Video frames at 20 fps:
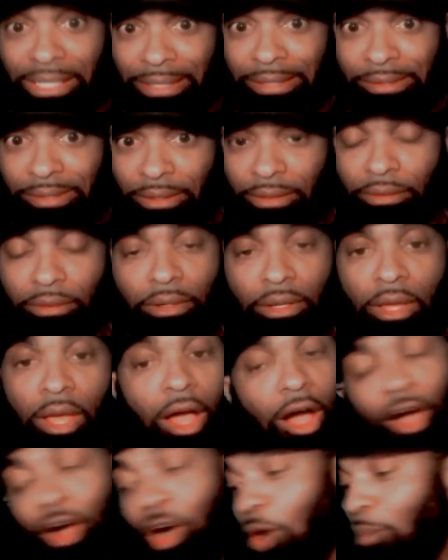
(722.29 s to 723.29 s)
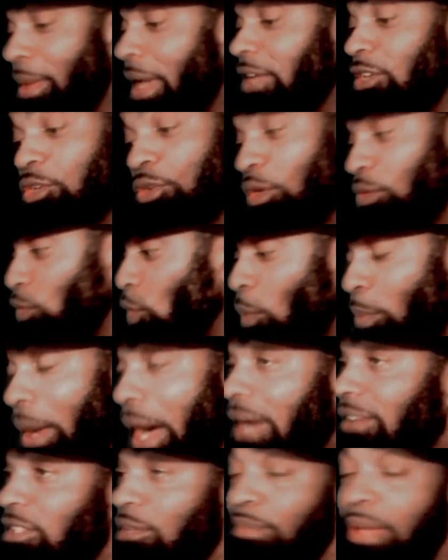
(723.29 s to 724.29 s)
easy. Oh, man, you don't know
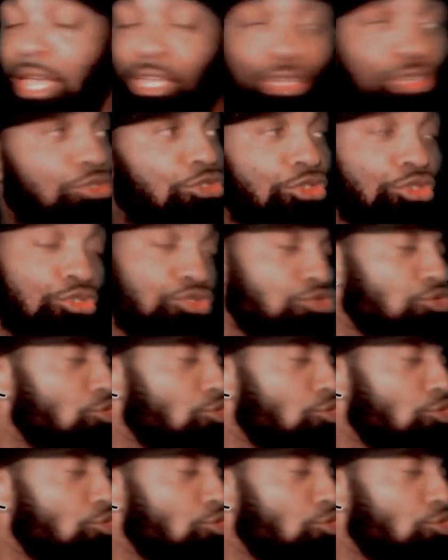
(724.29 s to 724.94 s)
boxing, man. You, you,